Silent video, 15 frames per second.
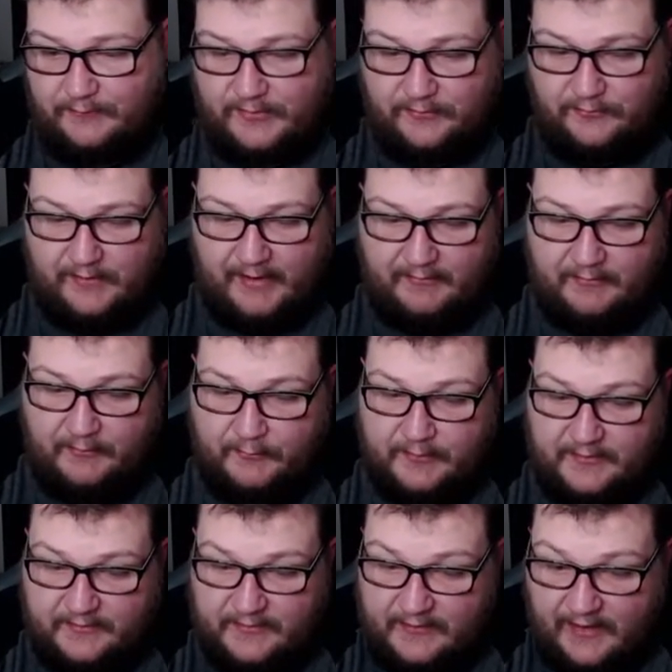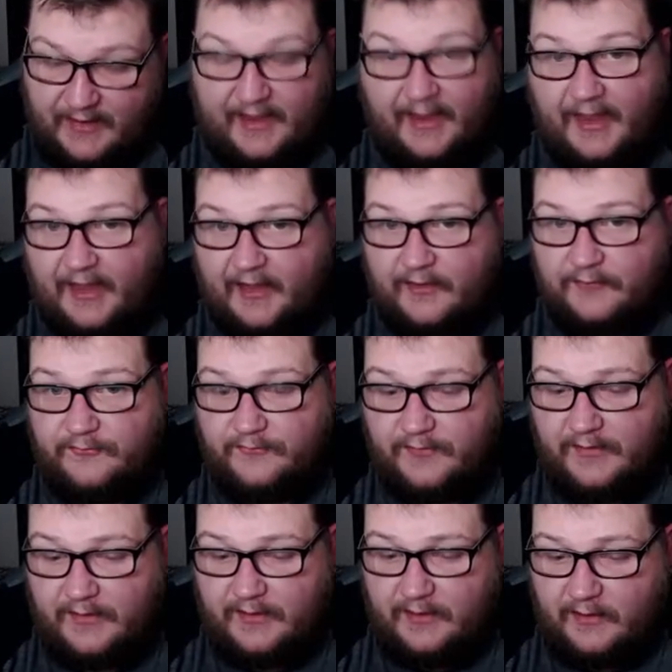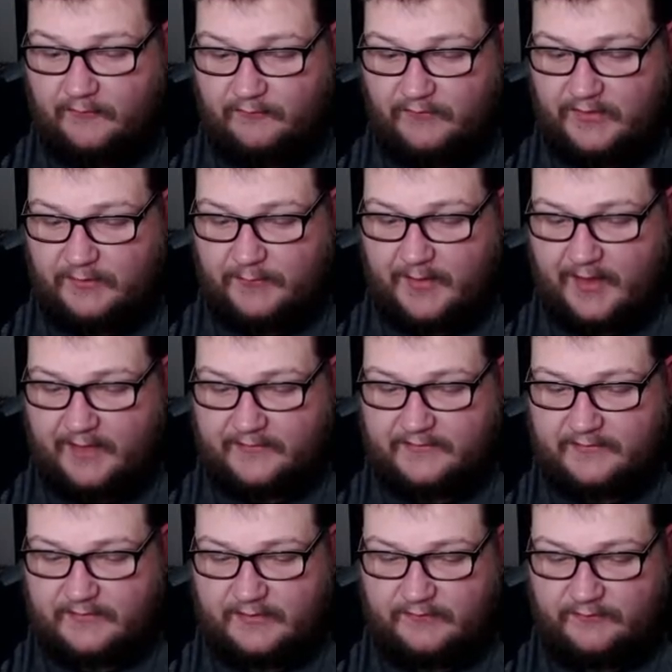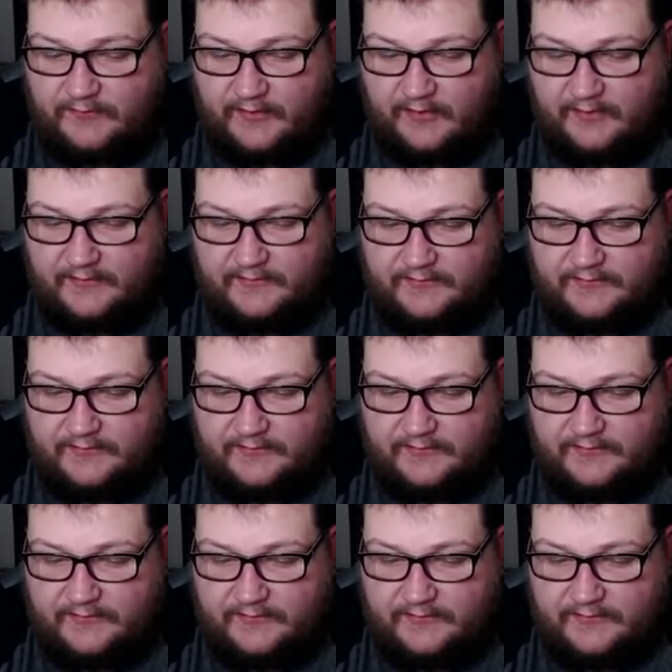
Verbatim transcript: We do have it. We did not have a VMAX Leafeon,